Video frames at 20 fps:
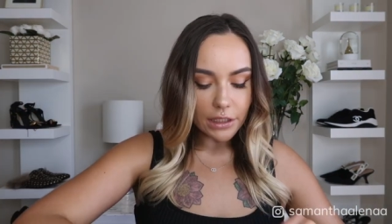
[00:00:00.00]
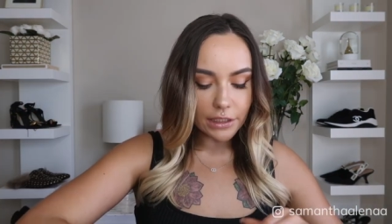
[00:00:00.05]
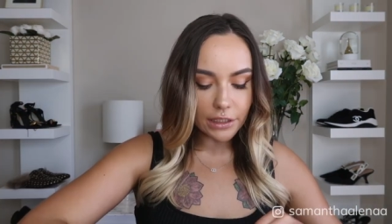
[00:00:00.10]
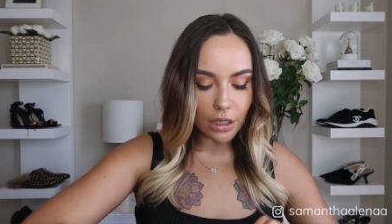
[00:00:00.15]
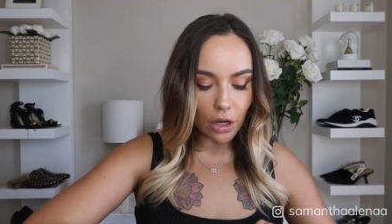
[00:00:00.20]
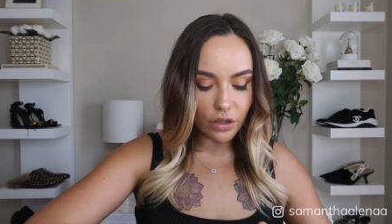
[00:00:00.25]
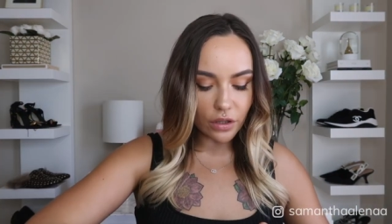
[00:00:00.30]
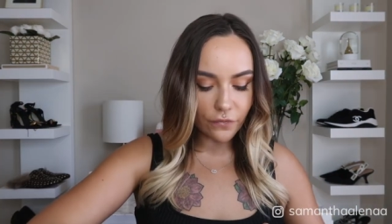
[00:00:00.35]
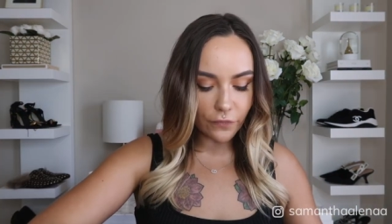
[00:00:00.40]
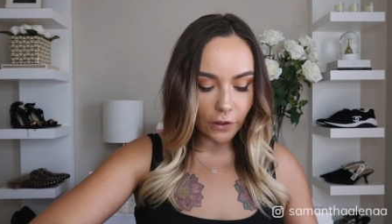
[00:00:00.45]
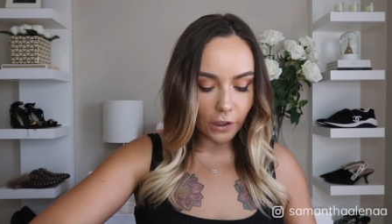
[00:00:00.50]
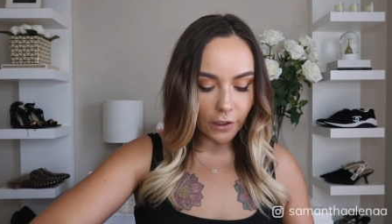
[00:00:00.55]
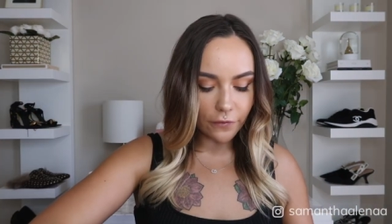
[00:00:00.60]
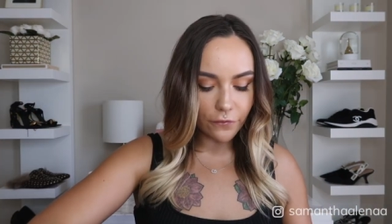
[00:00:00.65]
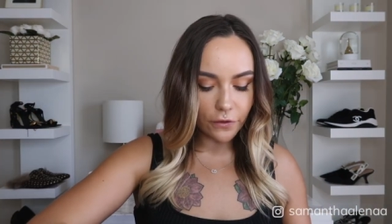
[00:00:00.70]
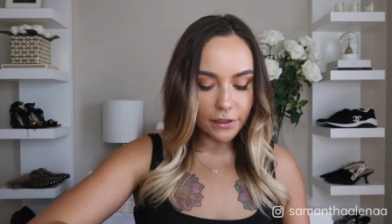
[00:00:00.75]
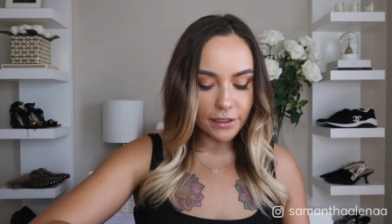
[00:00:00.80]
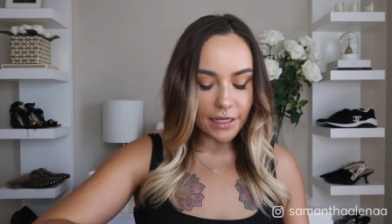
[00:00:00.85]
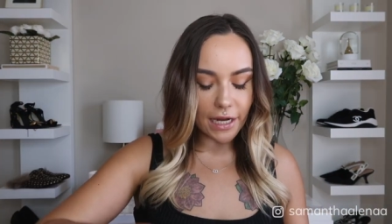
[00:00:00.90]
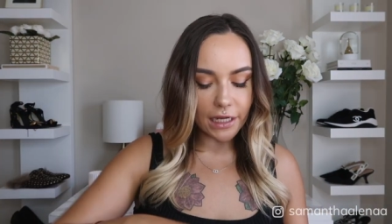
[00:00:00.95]
So the very
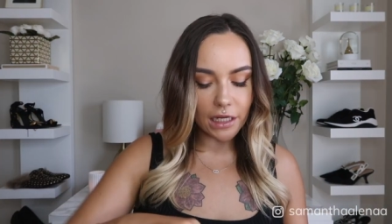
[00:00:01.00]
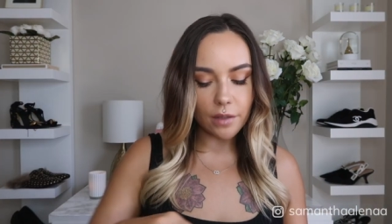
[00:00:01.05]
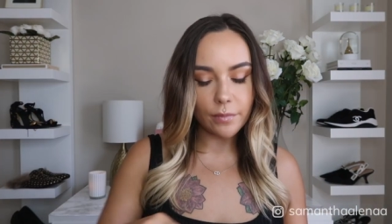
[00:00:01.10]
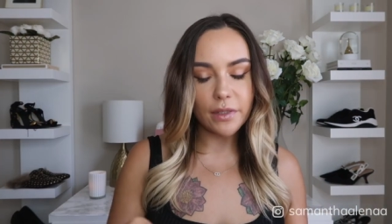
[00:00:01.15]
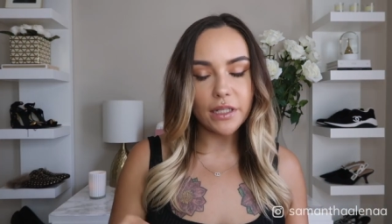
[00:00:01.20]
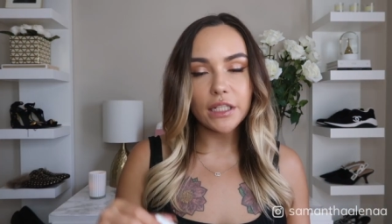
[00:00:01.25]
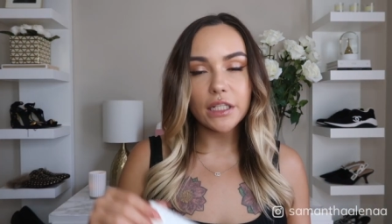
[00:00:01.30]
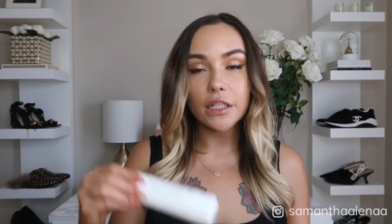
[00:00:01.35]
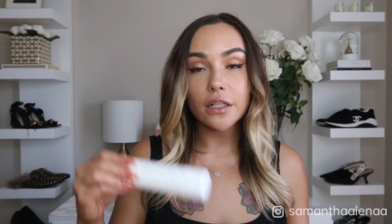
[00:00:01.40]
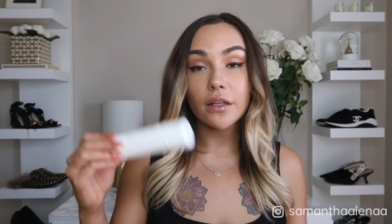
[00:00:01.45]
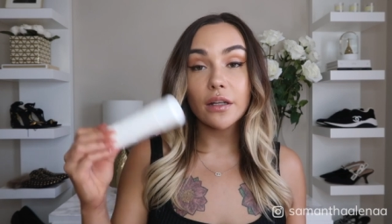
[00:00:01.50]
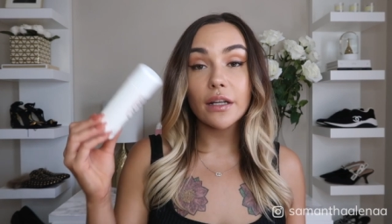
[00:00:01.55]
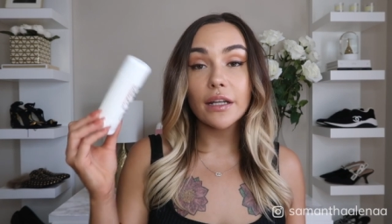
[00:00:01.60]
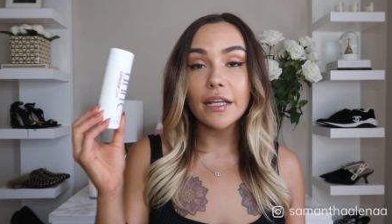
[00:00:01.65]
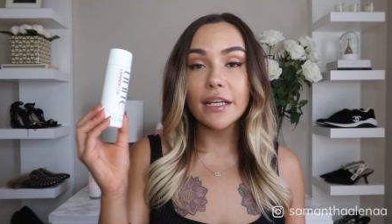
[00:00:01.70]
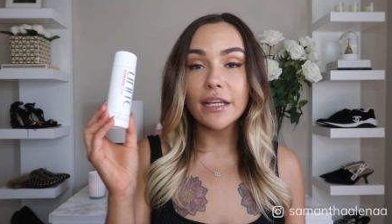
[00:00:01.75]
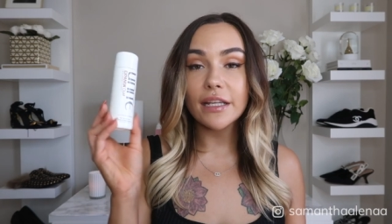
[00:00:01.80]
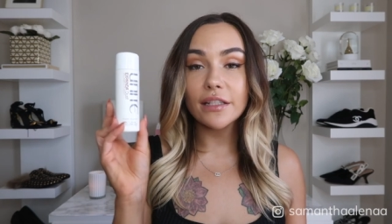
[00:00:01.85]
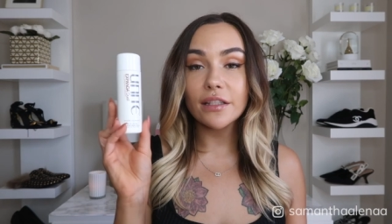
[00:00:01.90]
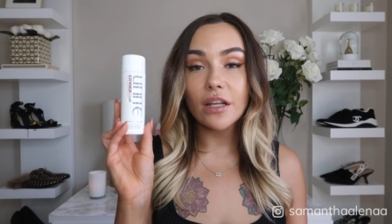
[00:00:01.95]
first item in here
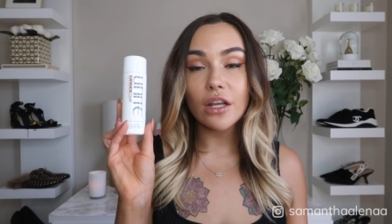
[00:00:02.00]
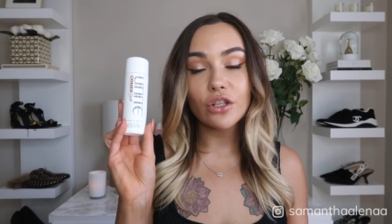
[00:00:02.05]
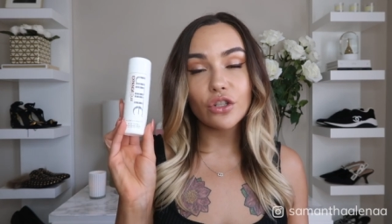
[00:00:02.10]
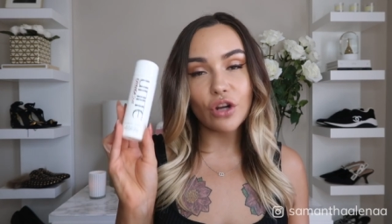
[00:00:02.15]
is